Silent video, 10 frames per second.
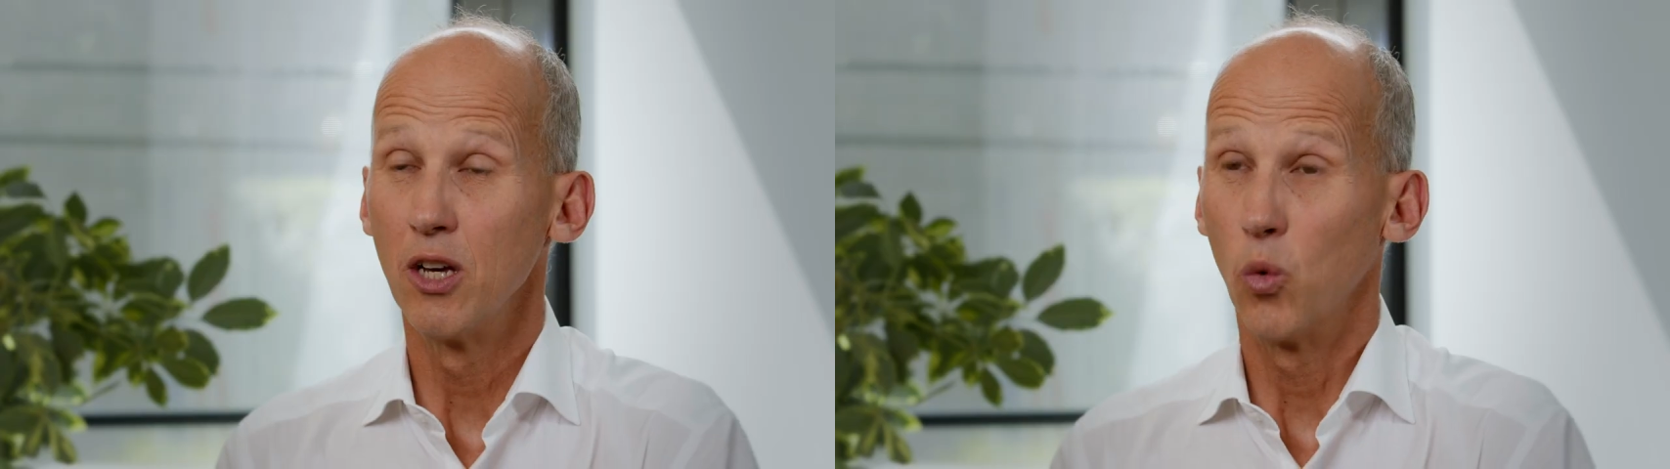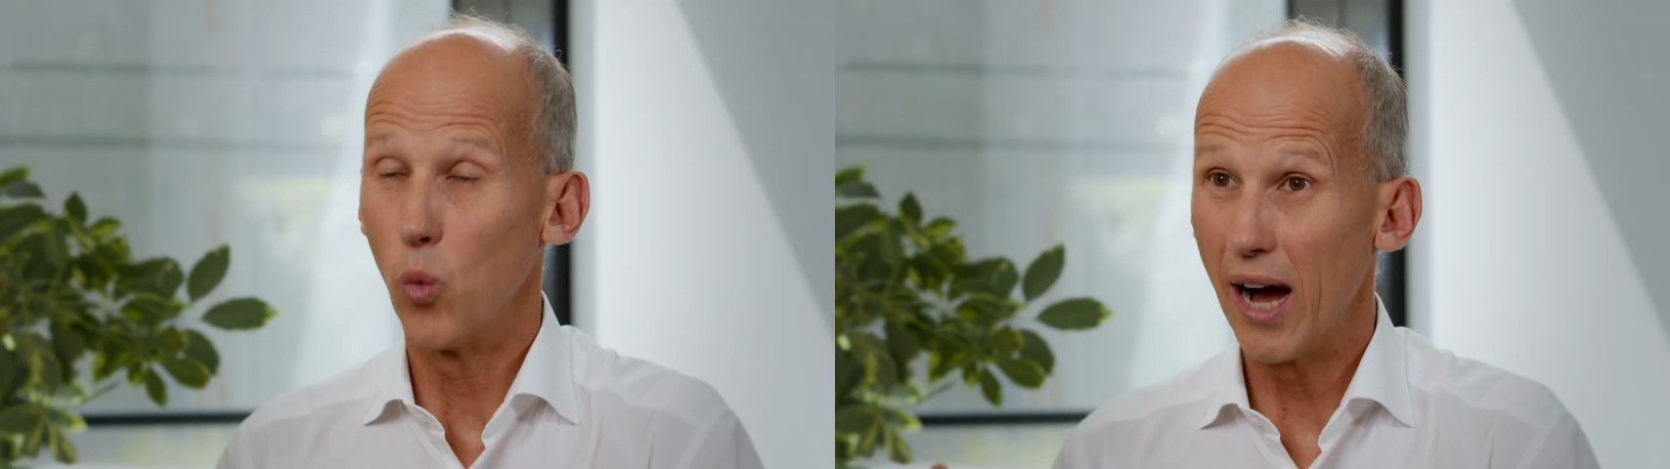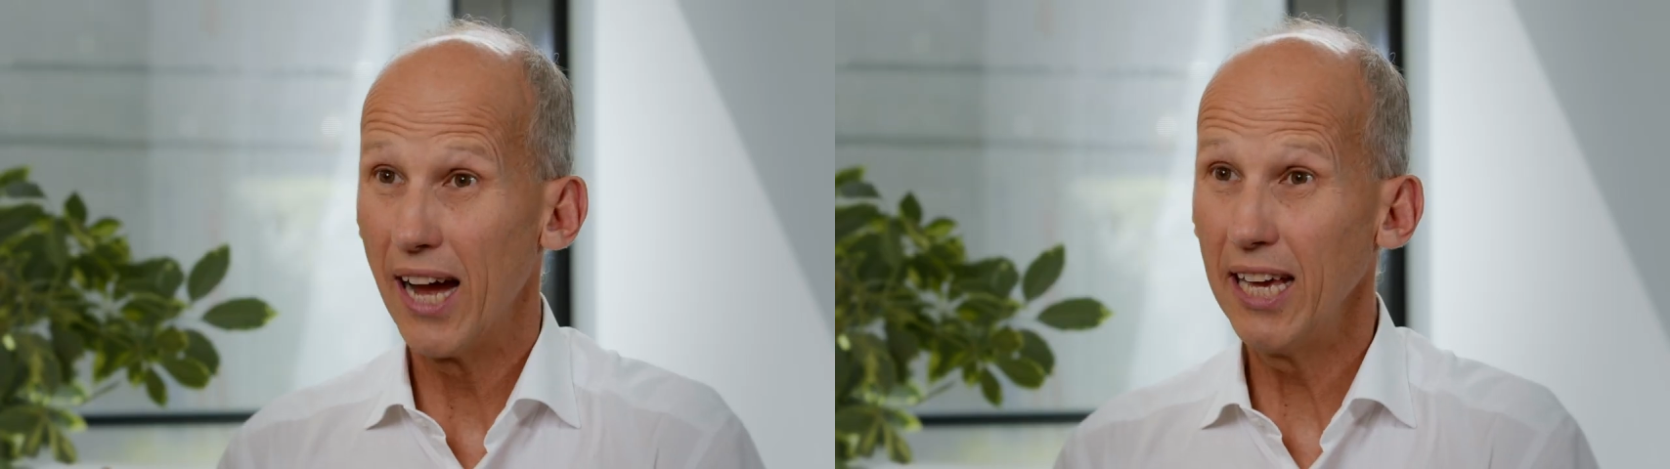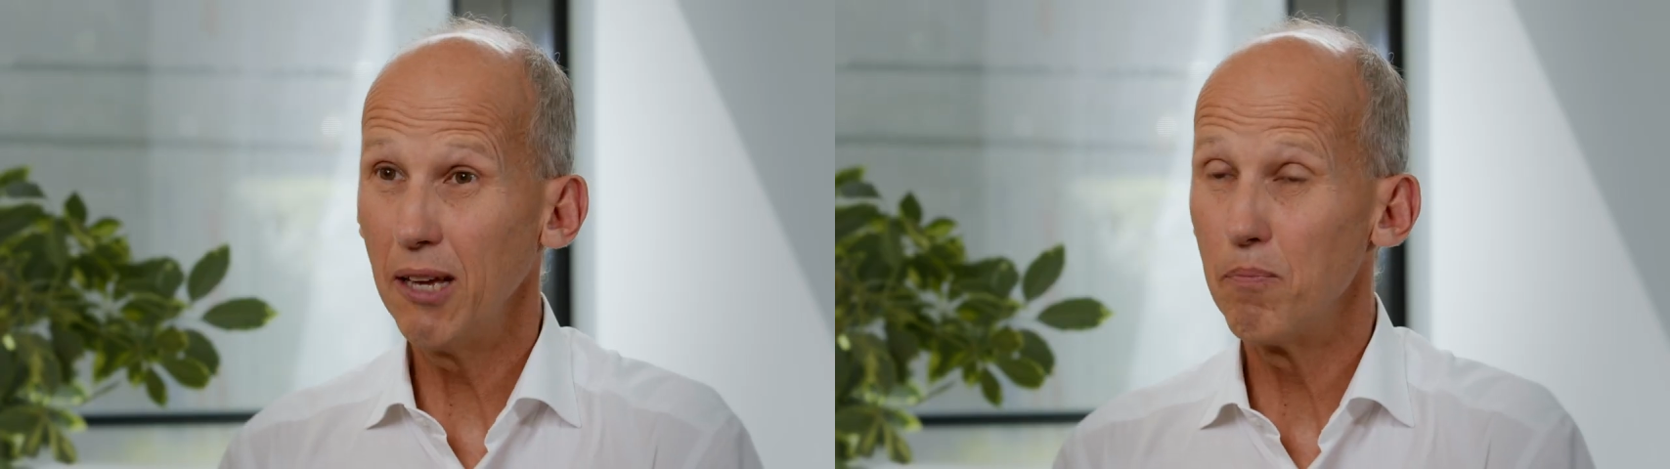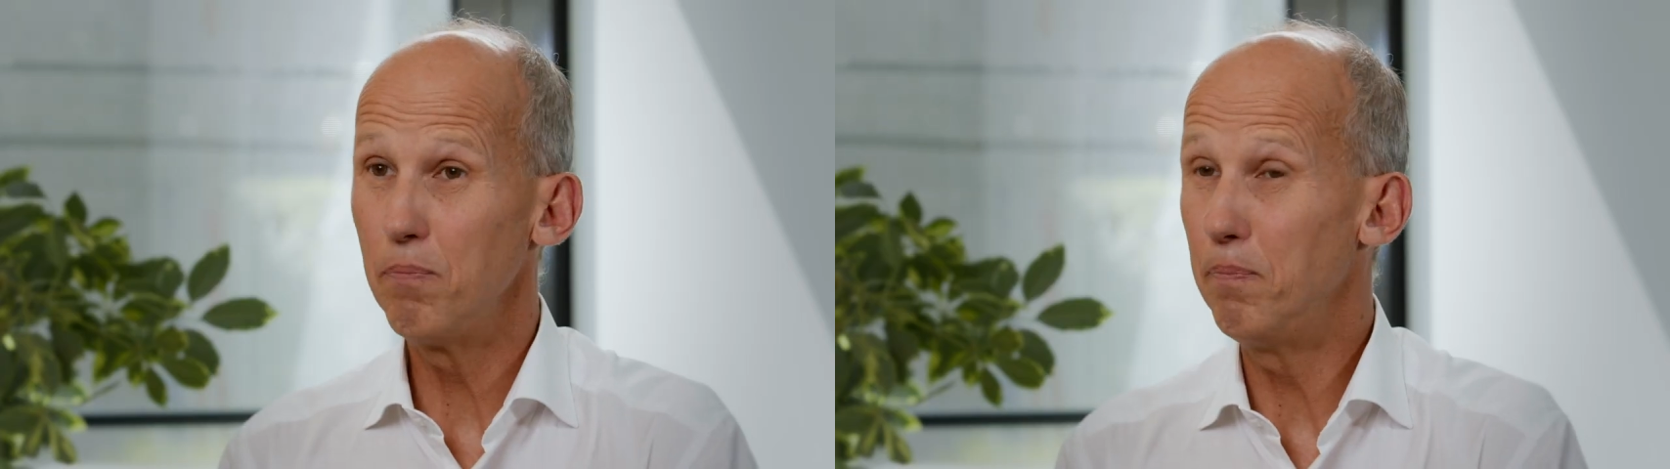
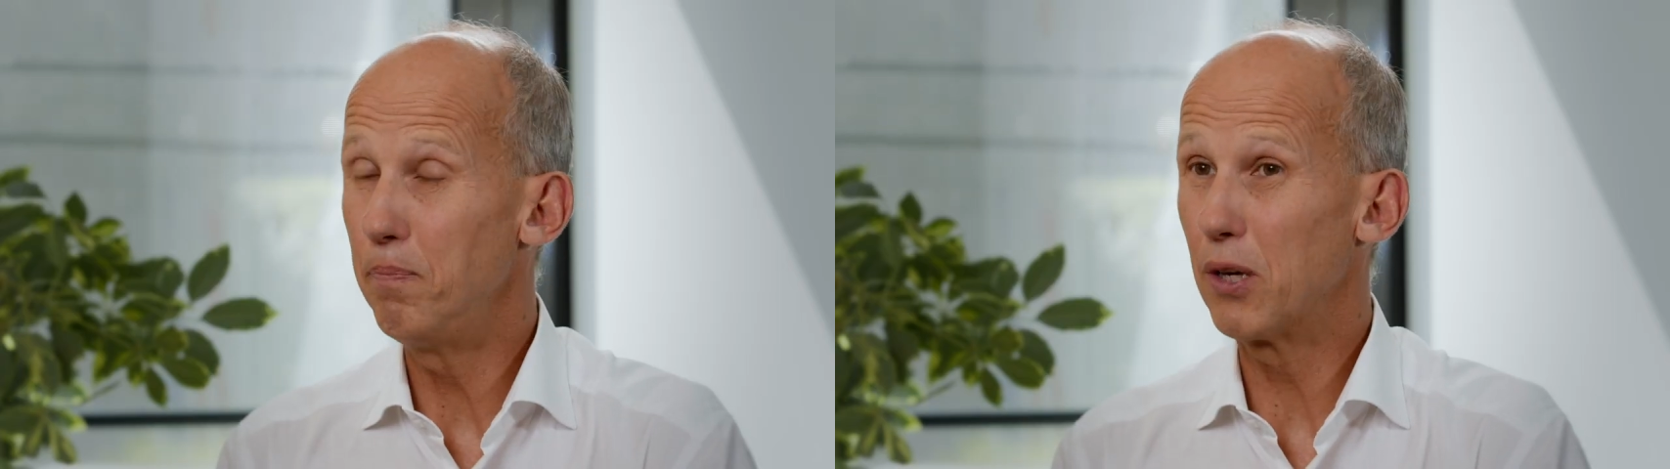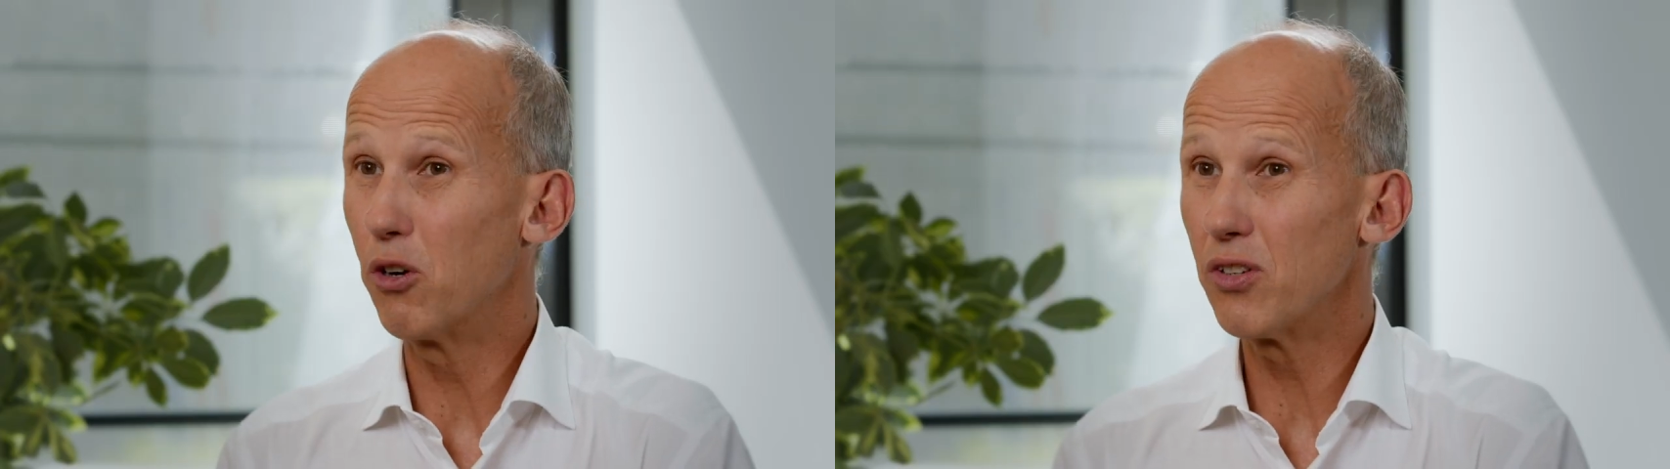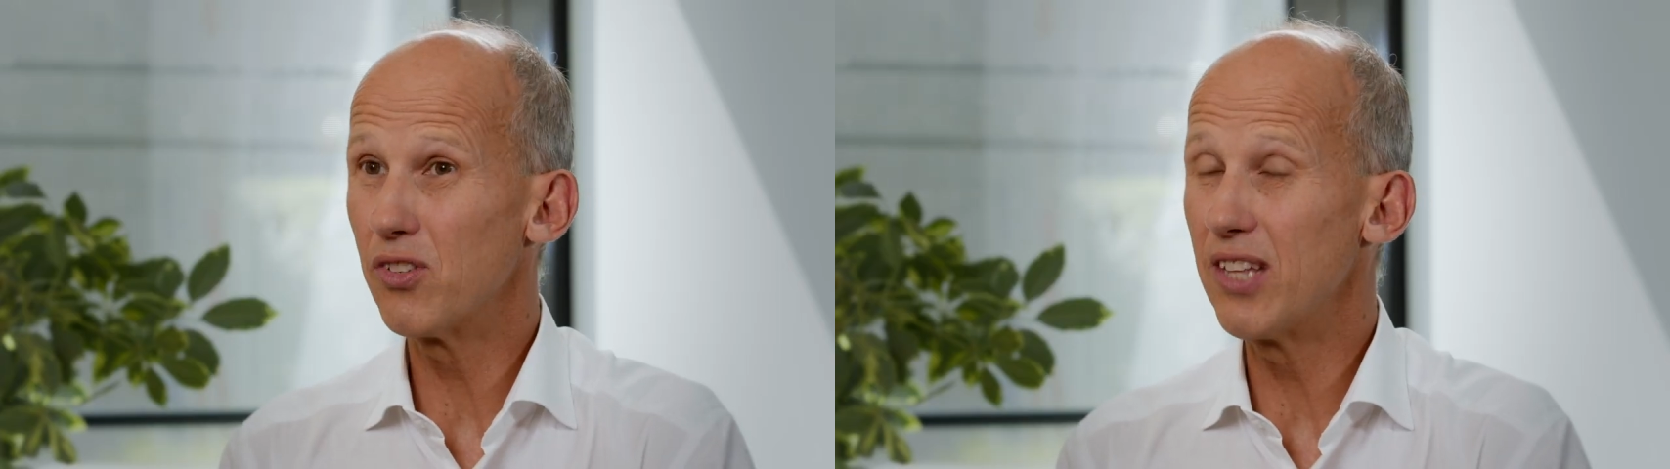Why? Because